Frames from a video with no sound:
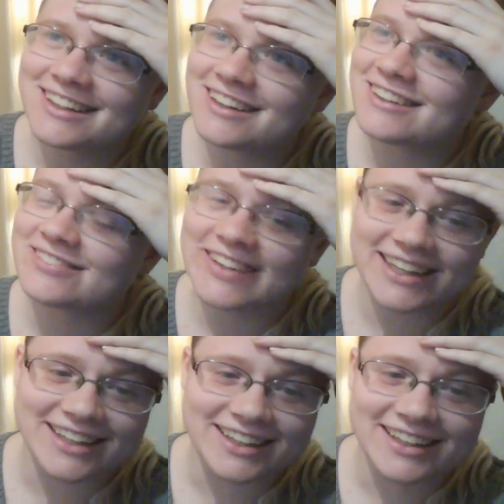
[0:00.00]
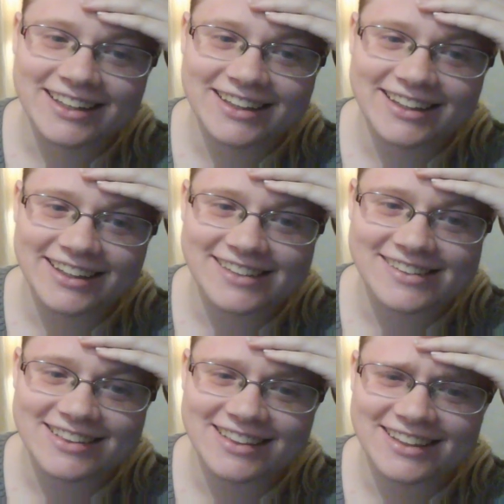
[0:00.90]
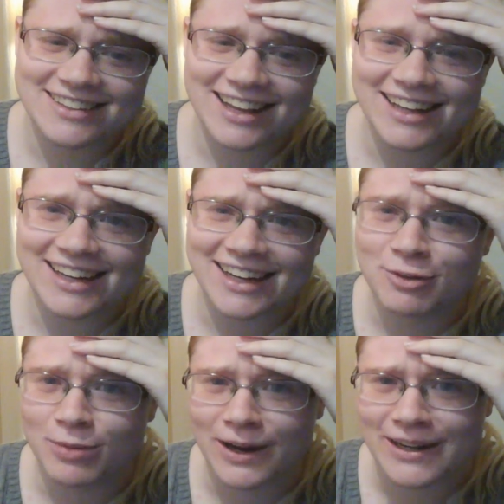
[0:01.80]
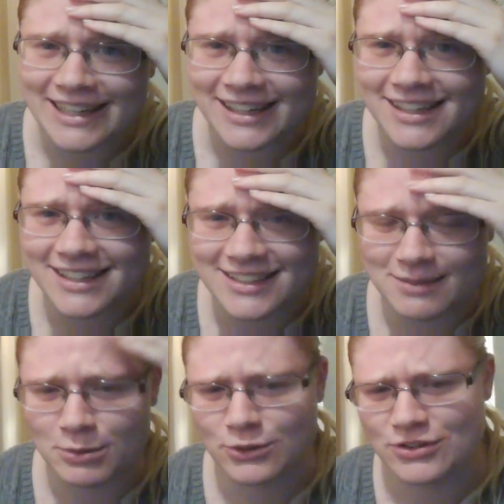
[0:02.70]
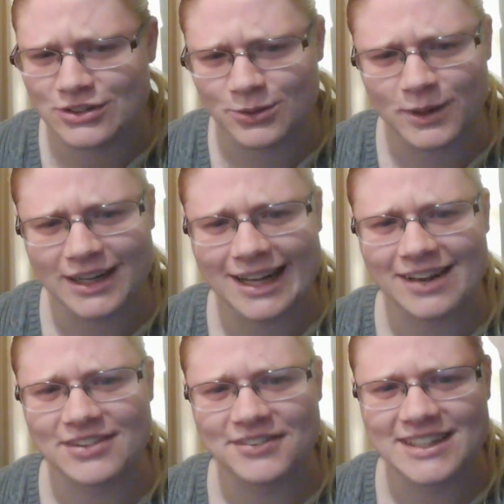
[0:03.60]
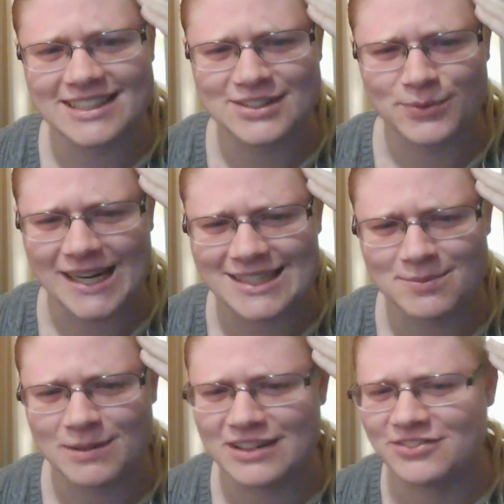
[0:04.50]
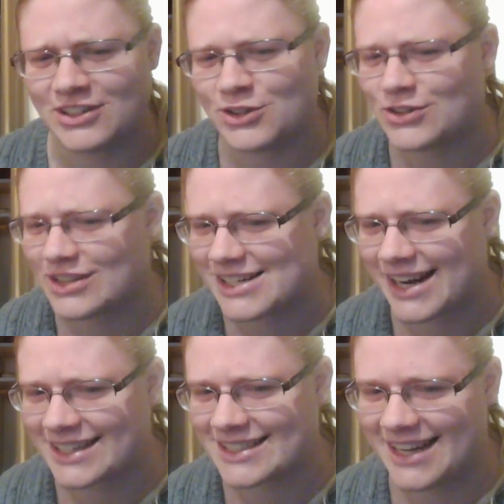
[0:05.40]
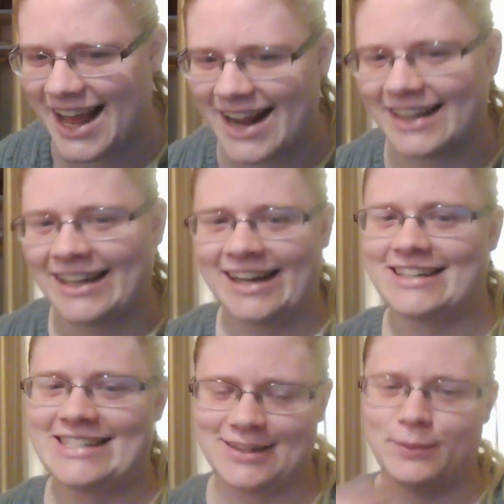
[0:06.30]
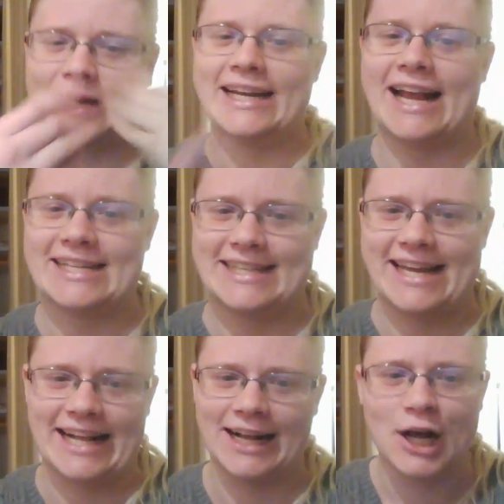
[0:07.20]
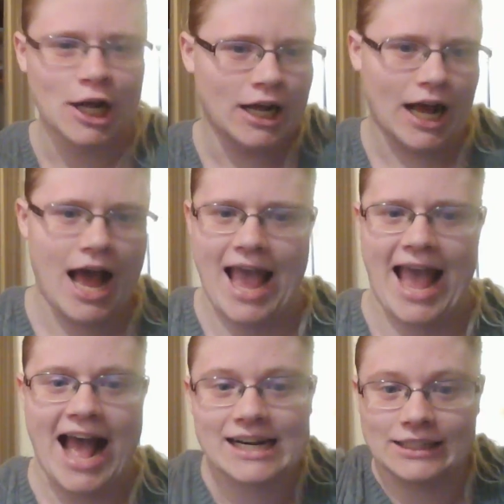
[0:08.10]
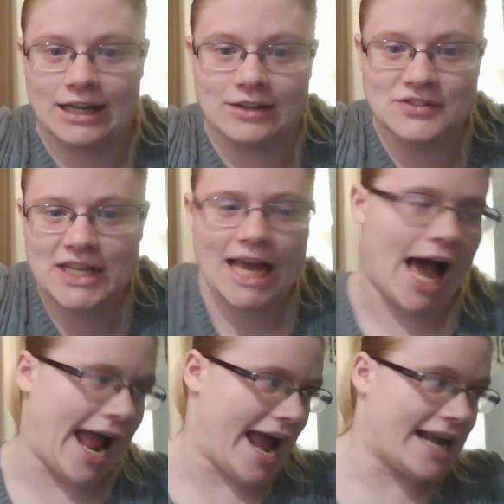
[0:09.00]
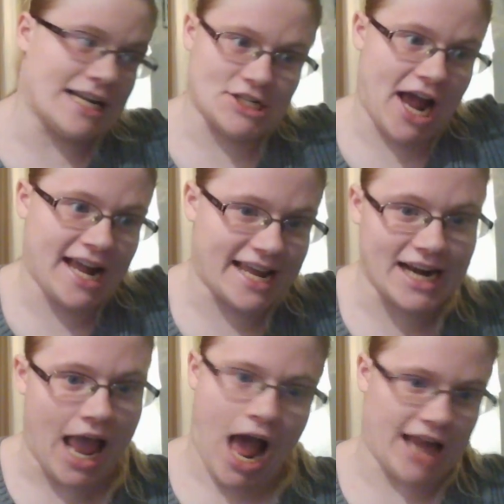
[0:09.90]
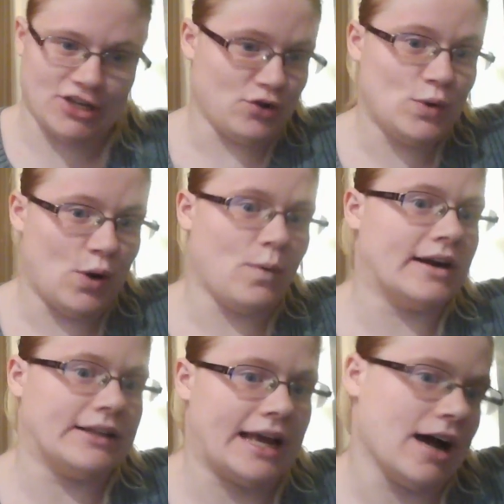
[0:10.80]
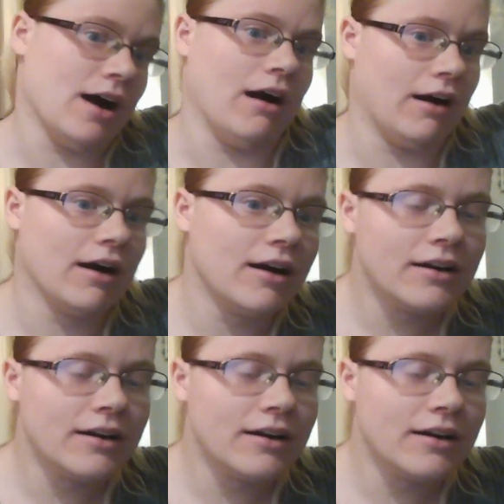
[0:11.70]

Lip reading: Oh man, is that how partying is supposed to work? Everyone just winds up confused the next day, and there's the one guy saying, I had gloves, I had a jacket, I don't know where they are.